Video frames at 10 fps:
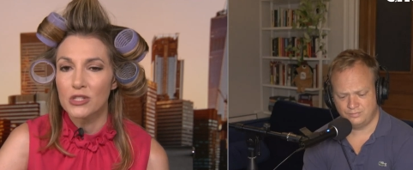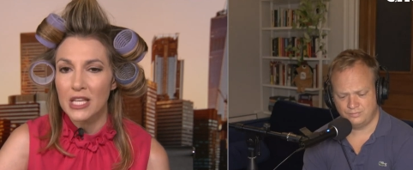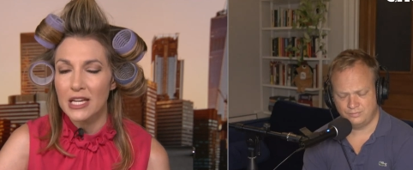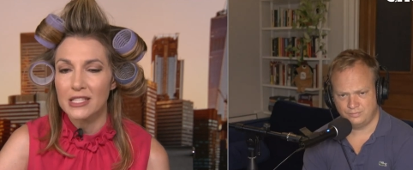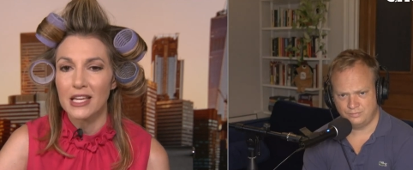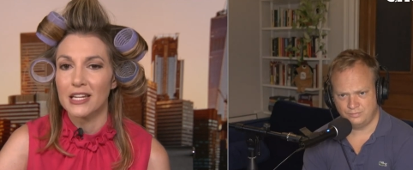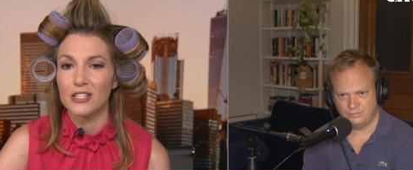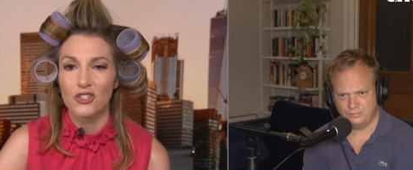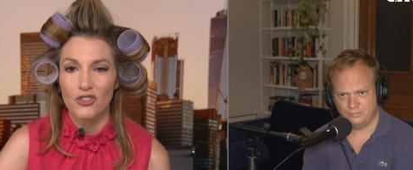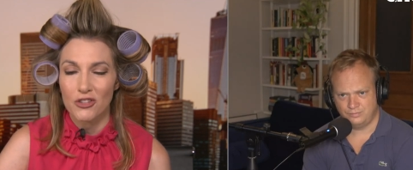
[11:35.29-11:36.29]
Speaker 1: this and
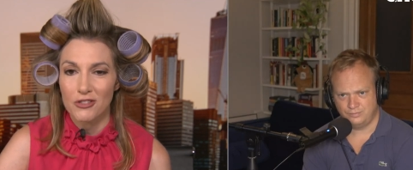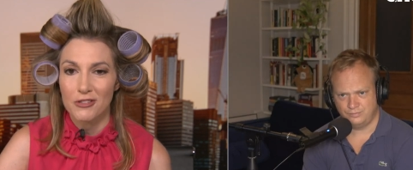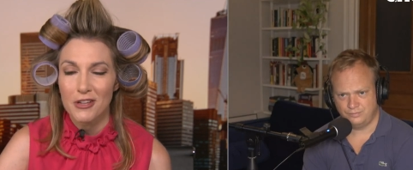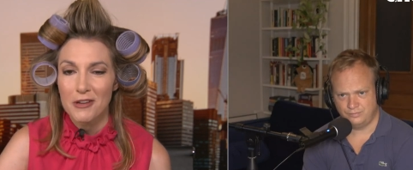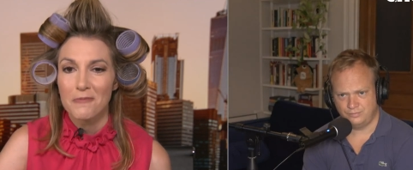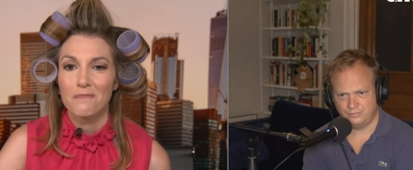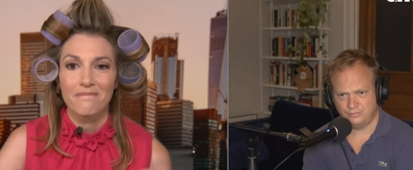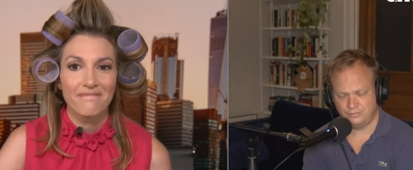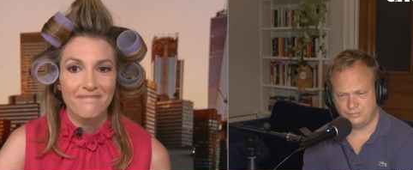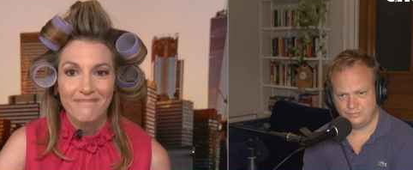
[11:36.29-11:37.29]
it's just
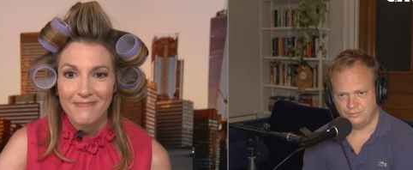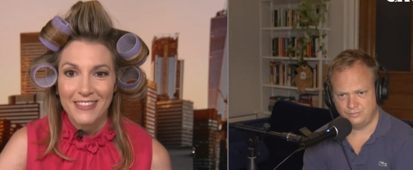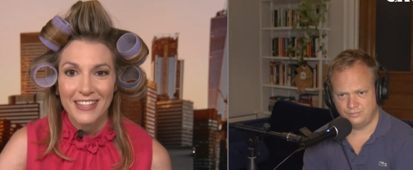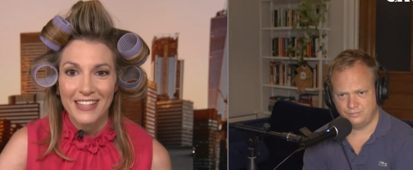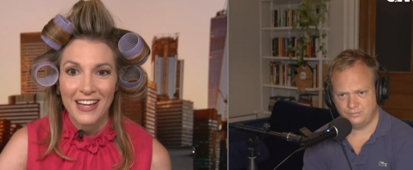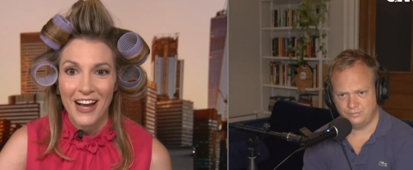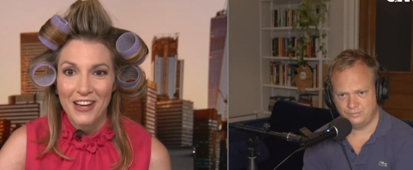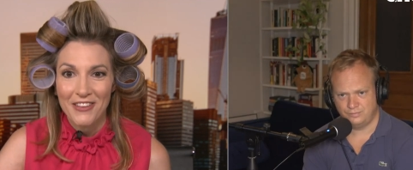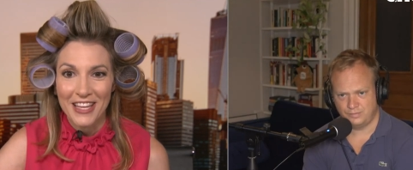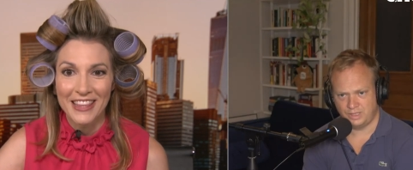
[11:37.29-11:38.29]

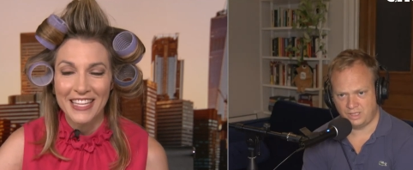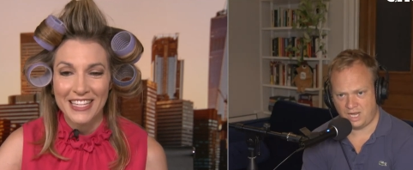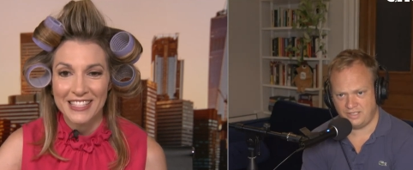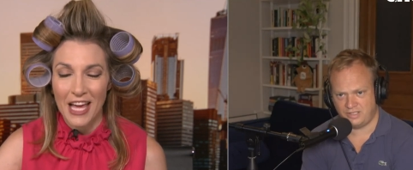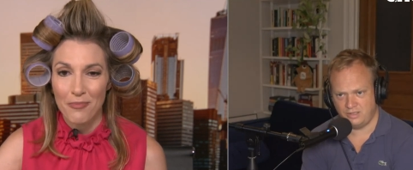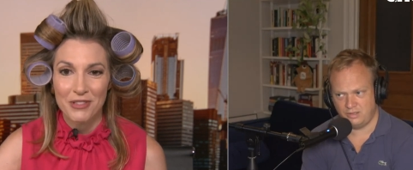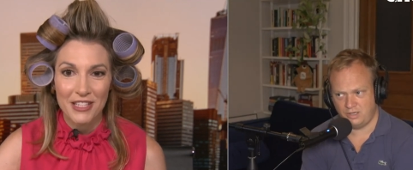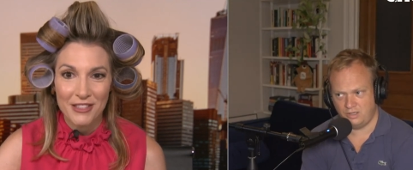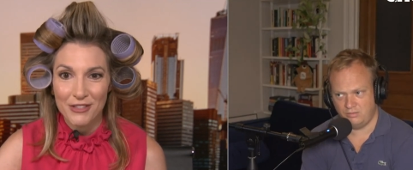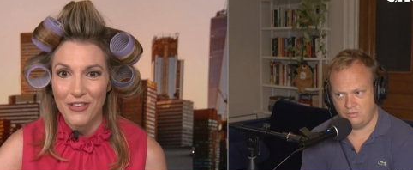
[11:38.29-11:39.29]
kind of in it the lies, uh,
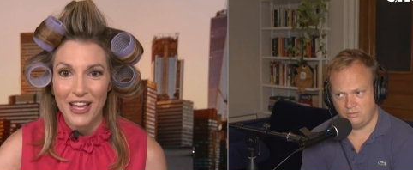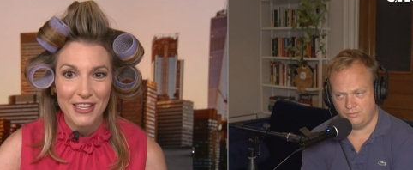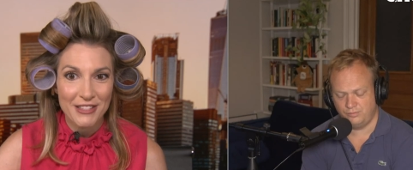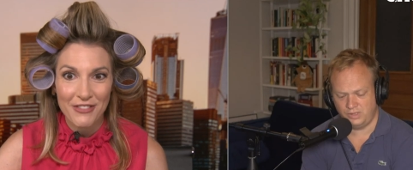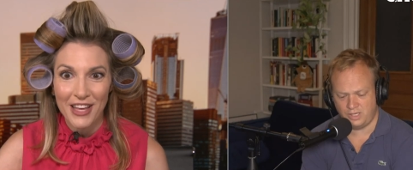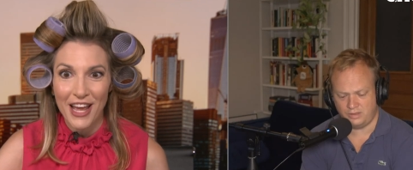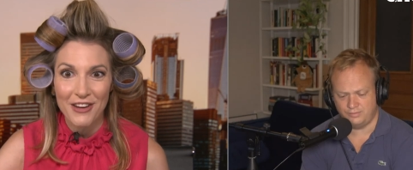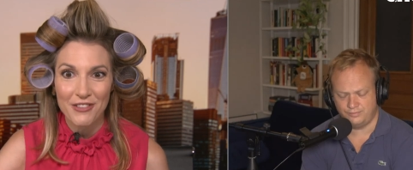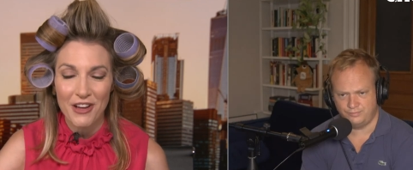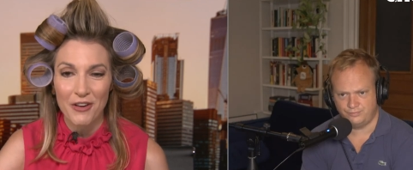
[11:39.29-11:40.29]
acceptance uh, phase of yeah. it. I
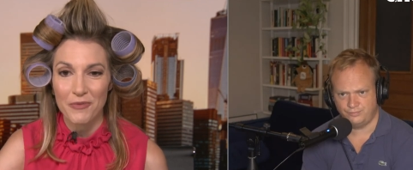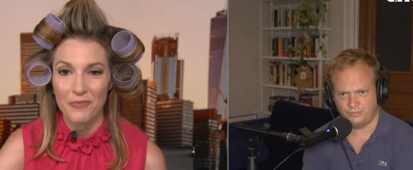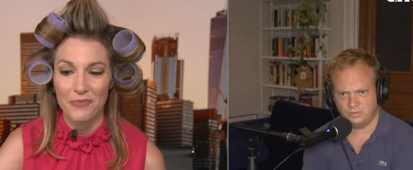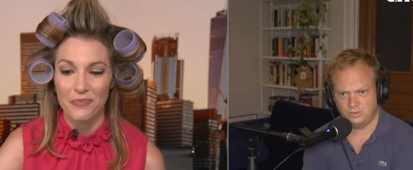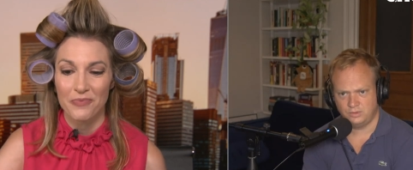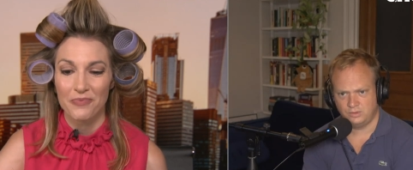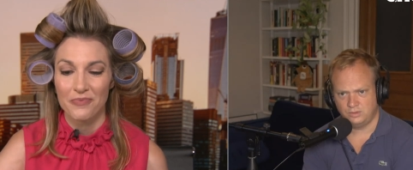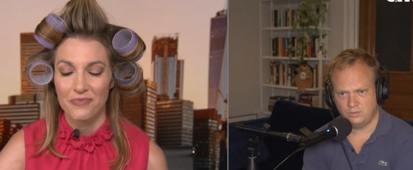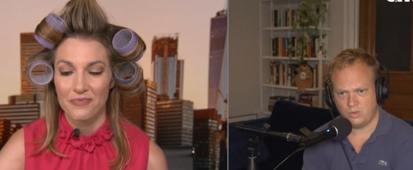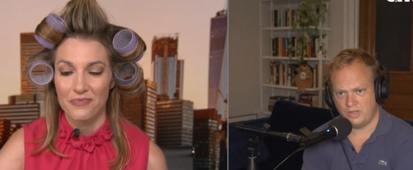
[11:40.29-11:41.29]
don't know.
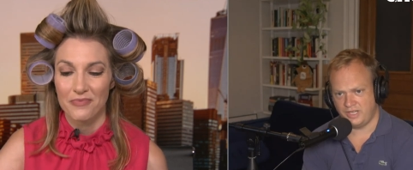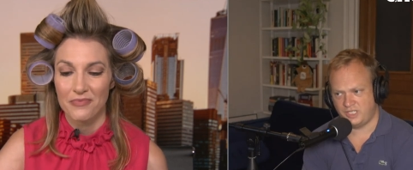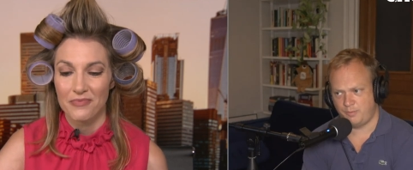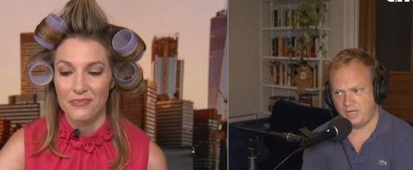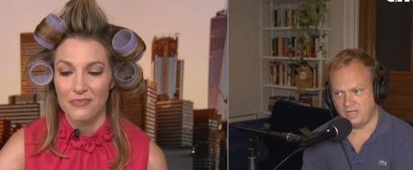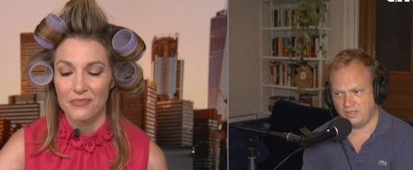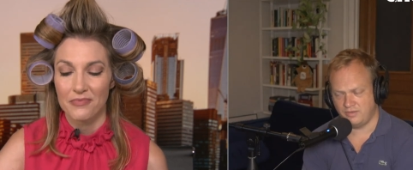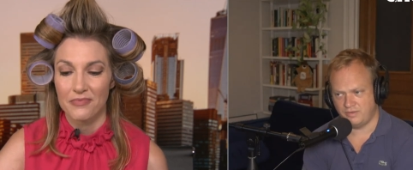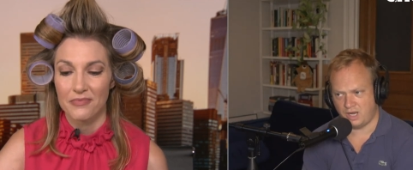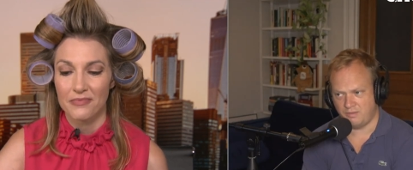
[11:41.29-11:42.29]
Speaker 2: Well, and they spin it
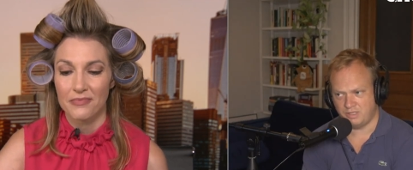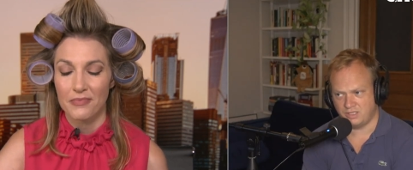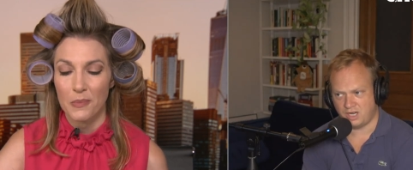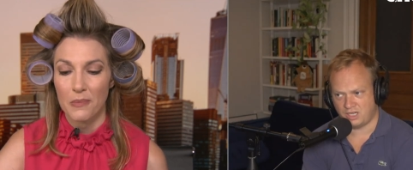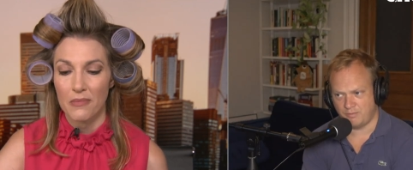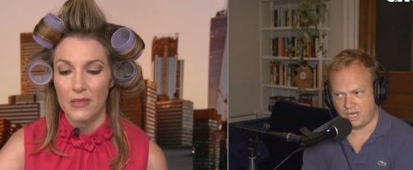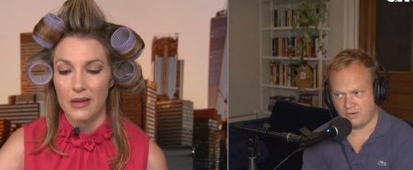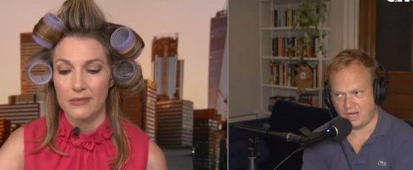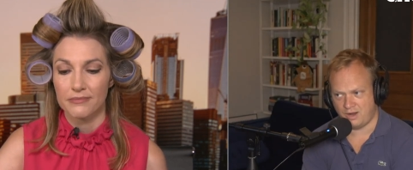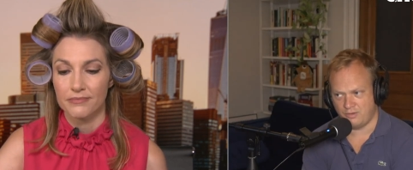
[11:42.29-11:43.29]
uh, to talk
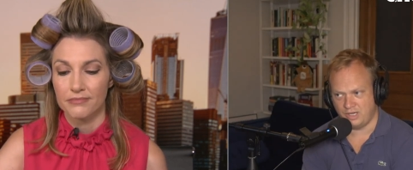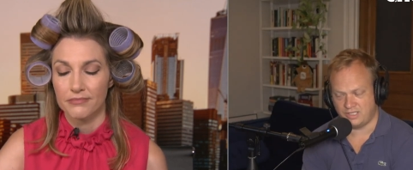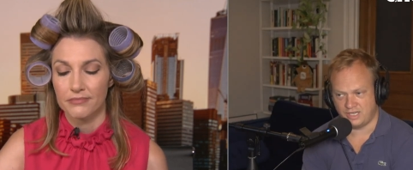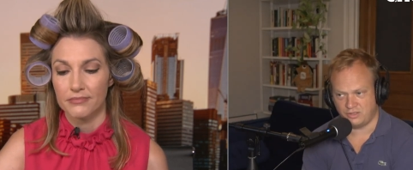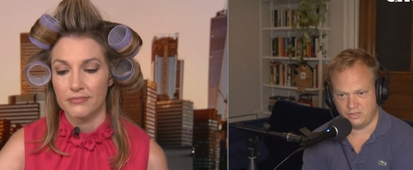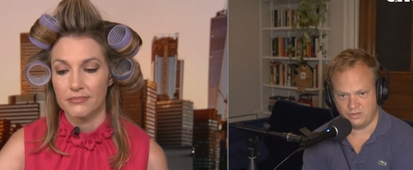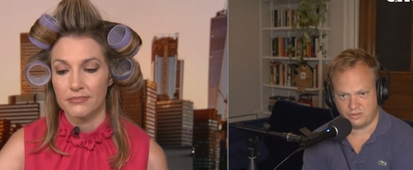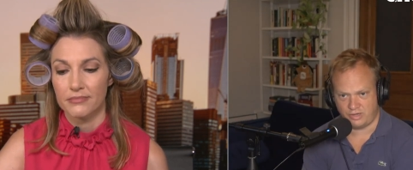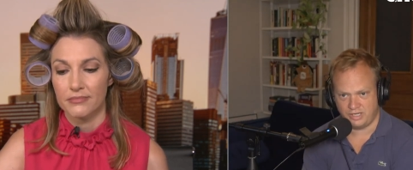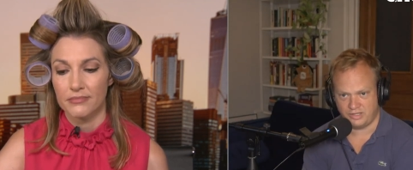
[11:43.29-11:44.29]
about how it's actually this
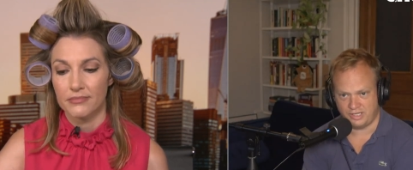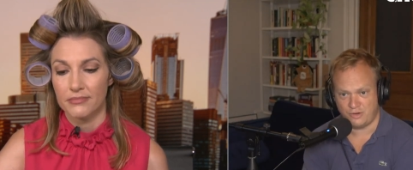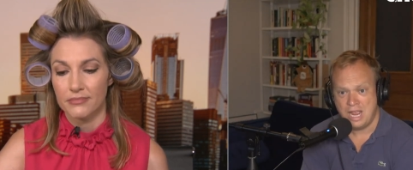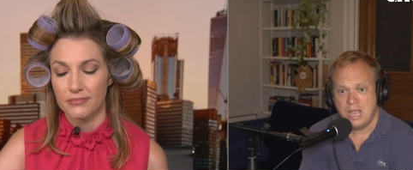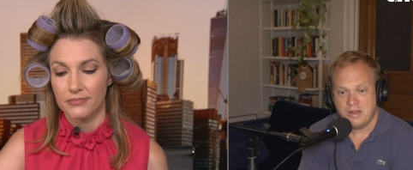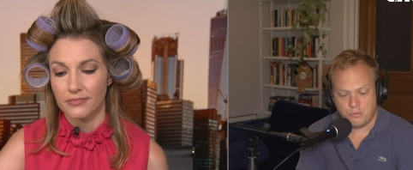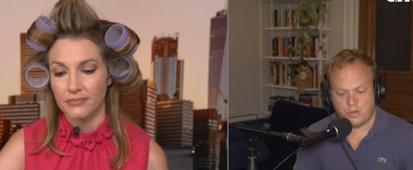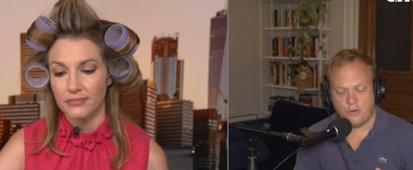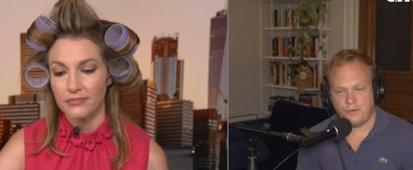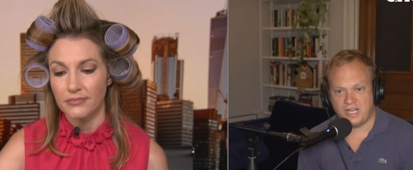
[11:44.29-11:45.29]
great thing.
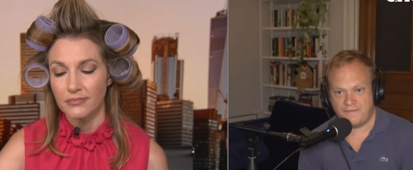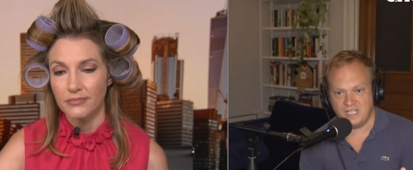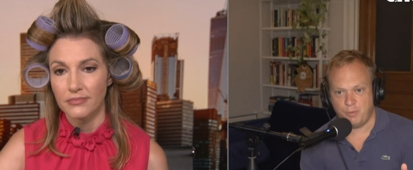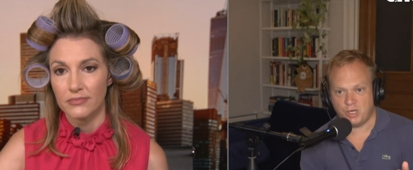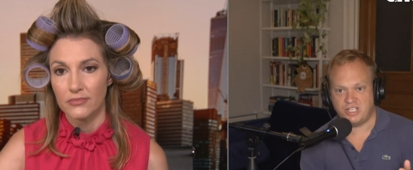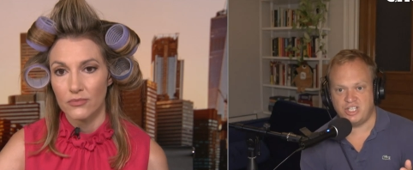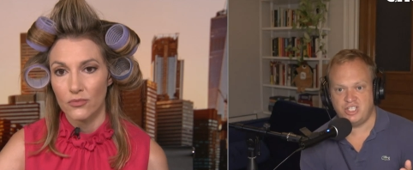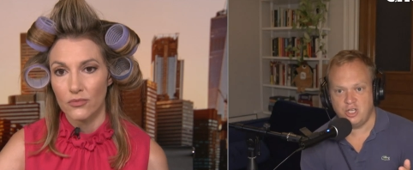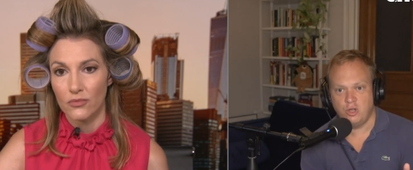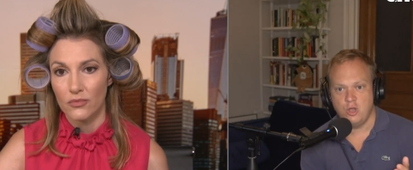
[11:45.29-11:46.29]
Don't forget, Facebook is
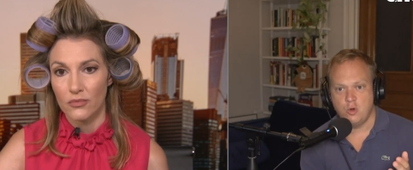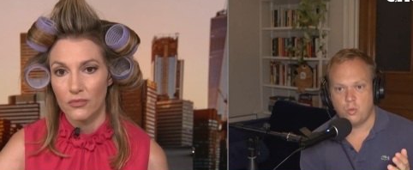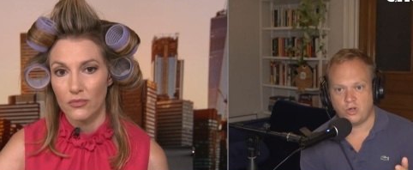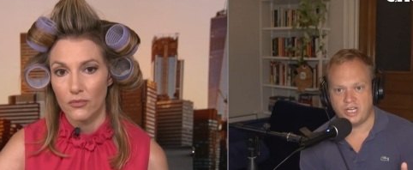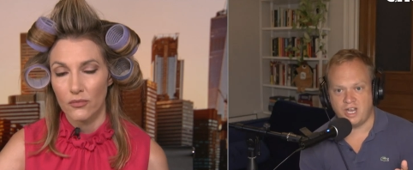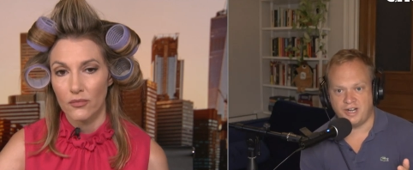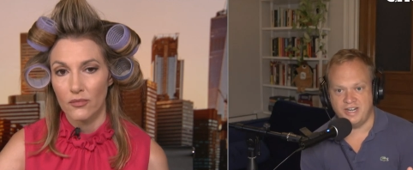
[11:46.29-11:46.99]
still working on an